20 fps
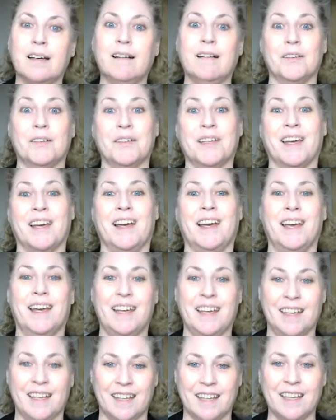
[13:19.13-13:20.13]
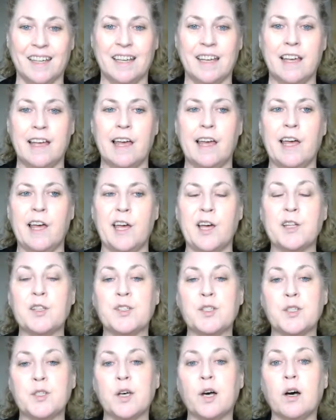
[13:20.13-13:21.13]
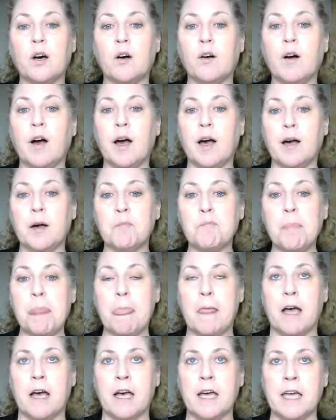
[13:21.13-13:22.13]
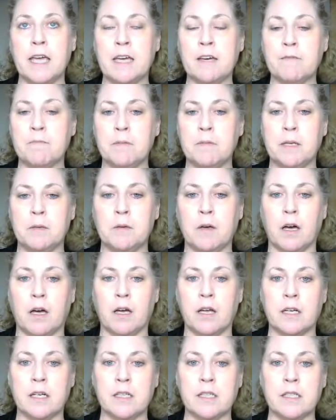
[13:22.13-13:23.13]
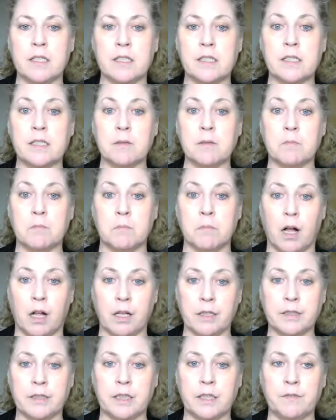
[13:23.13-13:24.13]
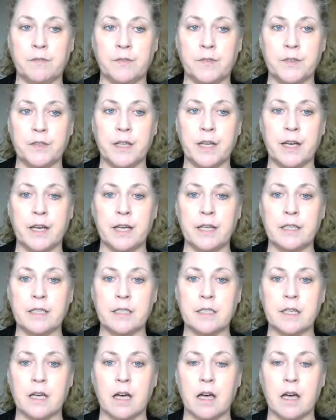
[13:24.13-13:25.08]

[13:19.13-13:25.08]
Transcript: Okay. And so I have been on Cymbalta for that,